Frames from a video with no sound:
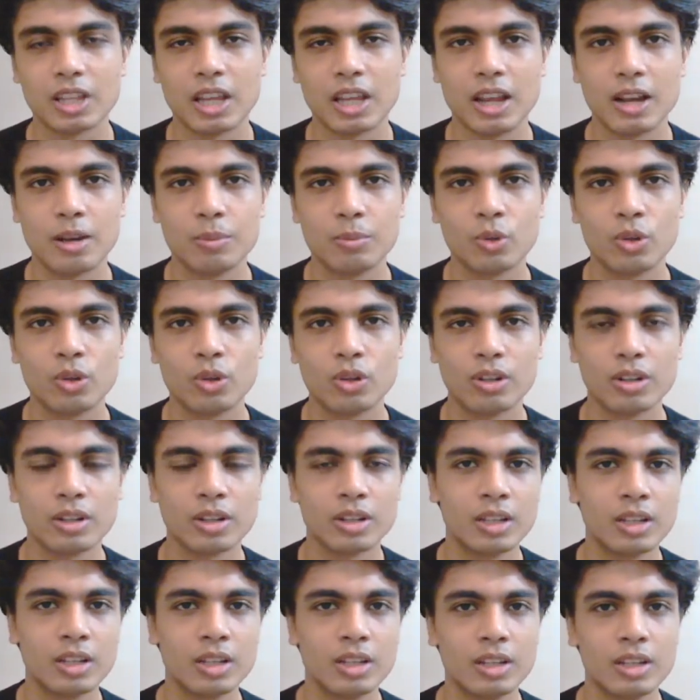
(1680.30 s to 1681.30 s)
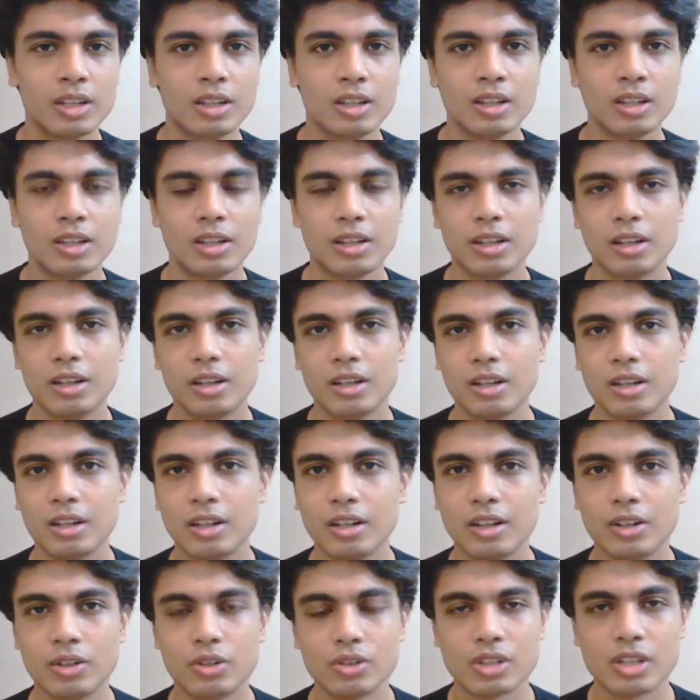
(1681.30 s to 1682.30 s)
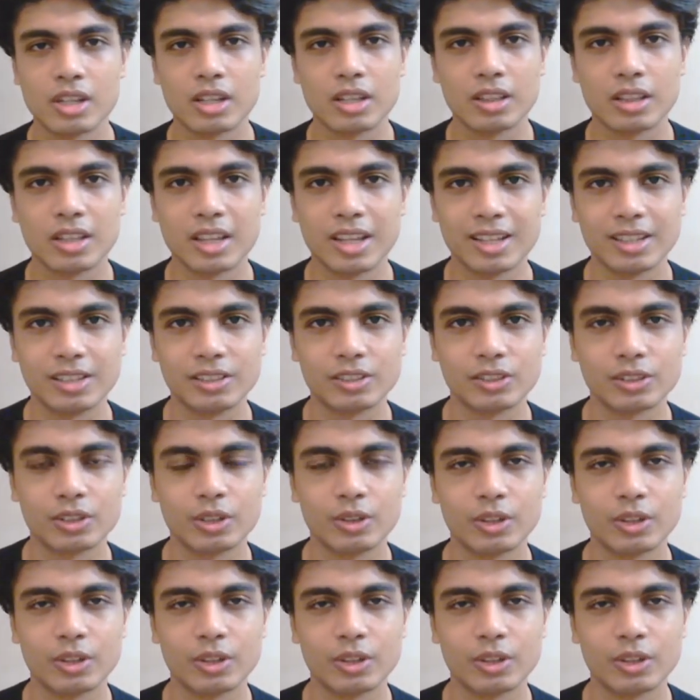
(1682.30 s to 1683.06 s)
add more interesting things.